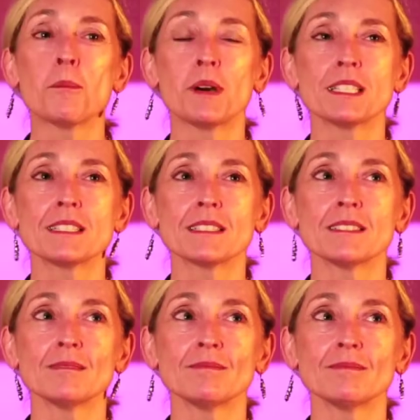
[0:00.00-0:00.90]
But,
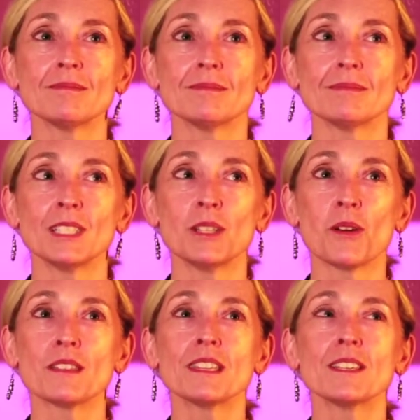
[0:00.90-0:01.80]

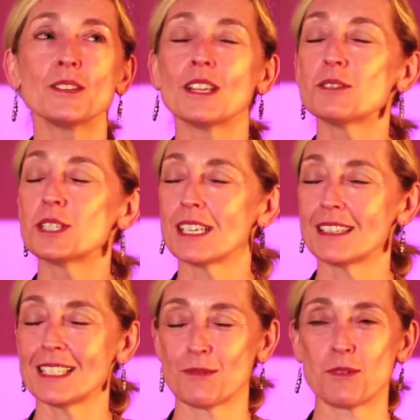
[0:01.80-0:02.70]
I think you never
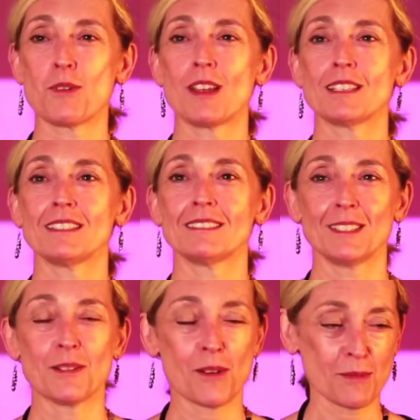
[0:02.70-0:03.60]
take this for granted. You